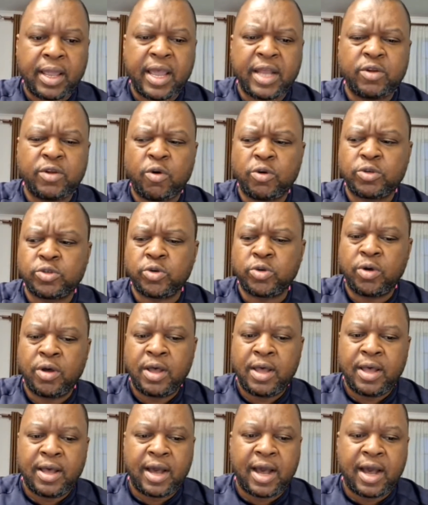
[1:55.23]
And also
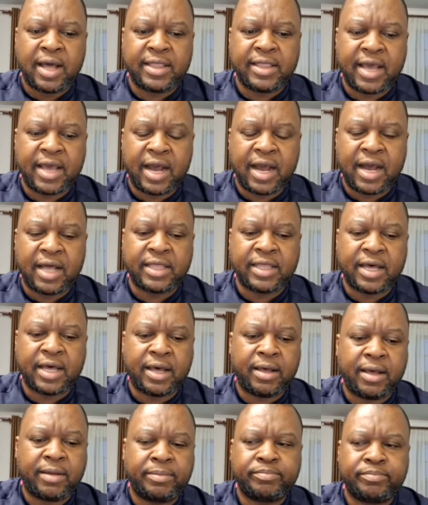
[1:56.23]
there are
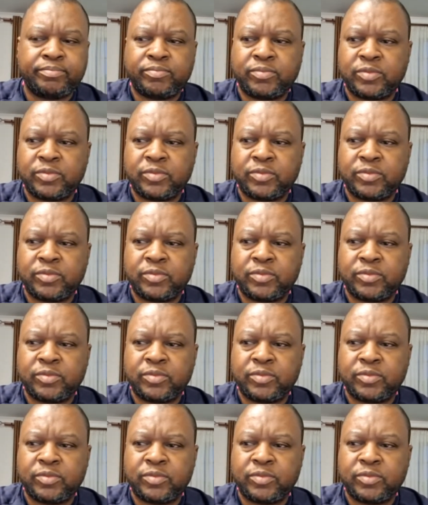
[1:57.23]
other